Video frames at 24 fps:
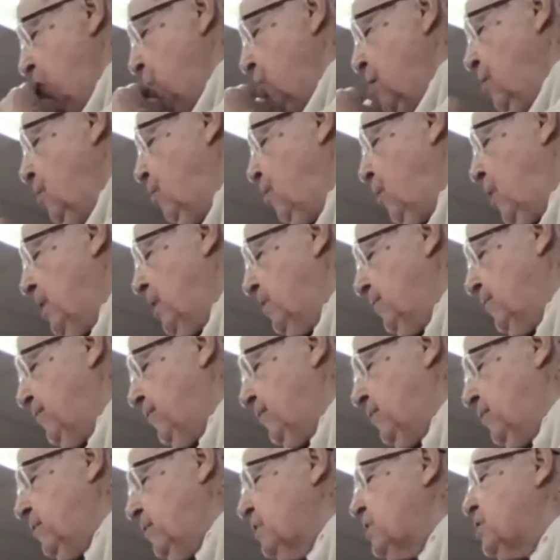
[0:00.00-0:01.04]
the
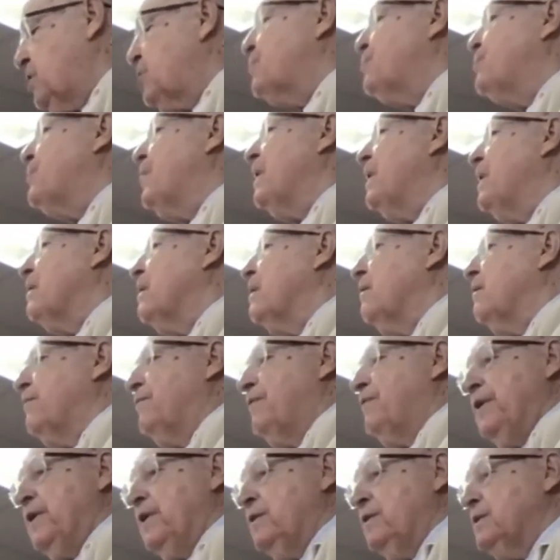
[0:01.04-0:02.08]
wonderful spirit
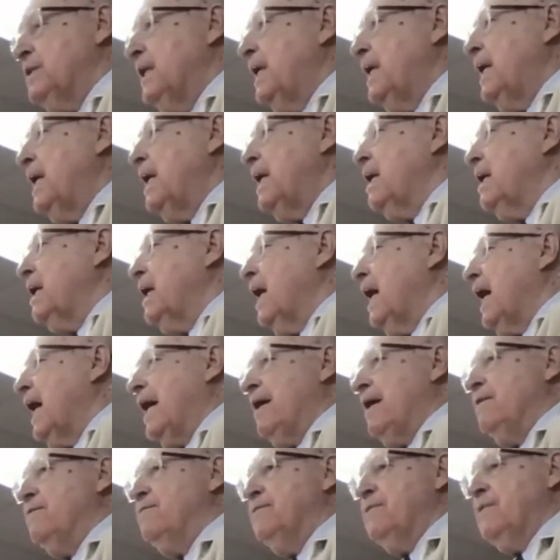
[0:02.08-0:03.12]
filled
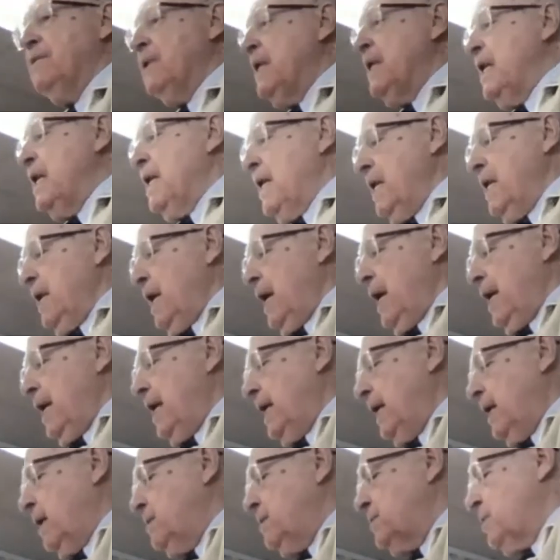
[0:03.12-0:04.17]
life. And
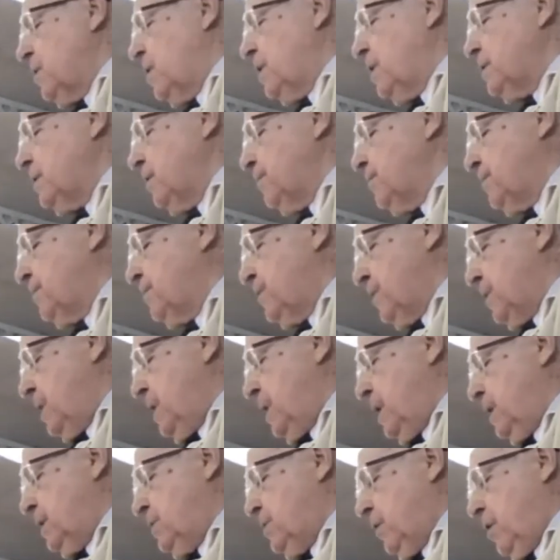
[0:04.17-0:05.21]
he goes on to
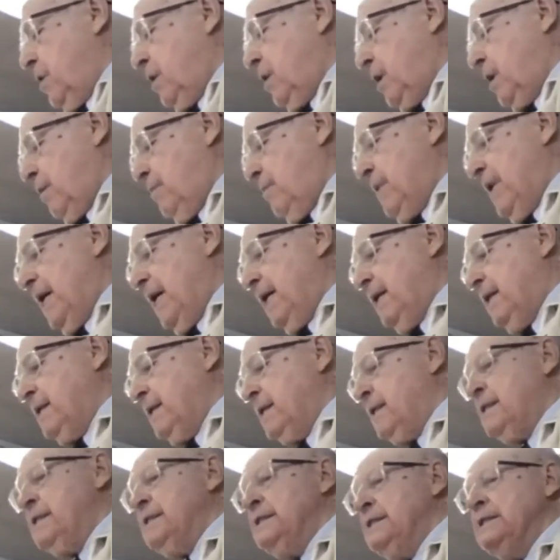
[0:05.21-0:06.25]
uh, talk about,
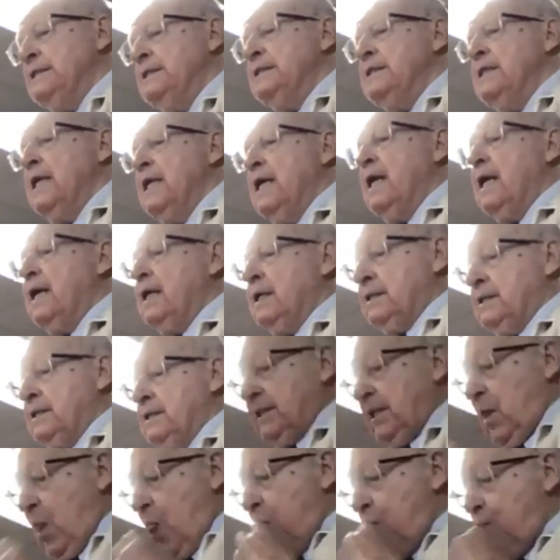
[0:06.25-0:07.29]
that's
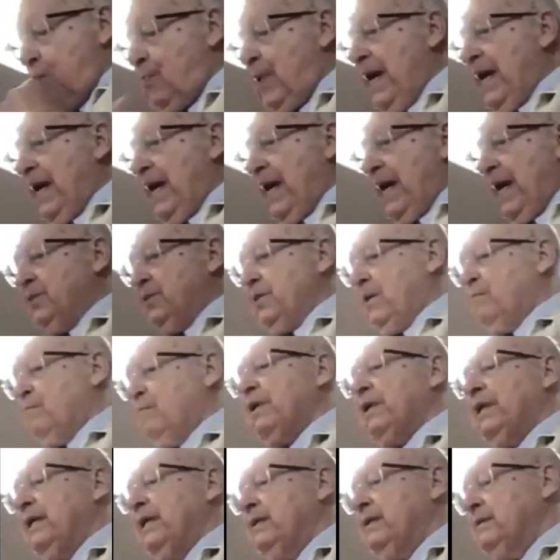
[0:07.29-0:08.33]
his page
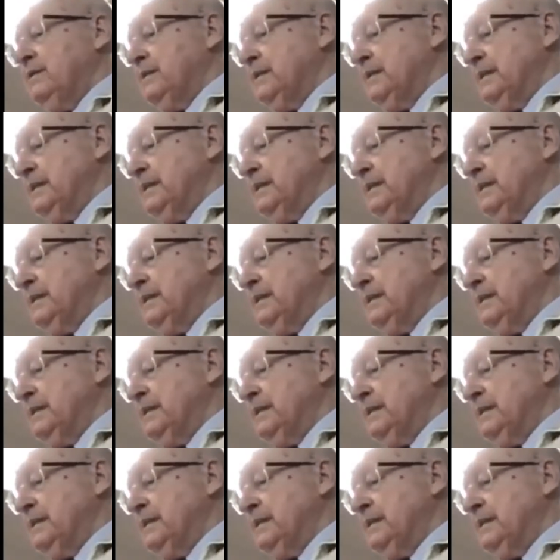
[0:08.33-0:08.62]
number here,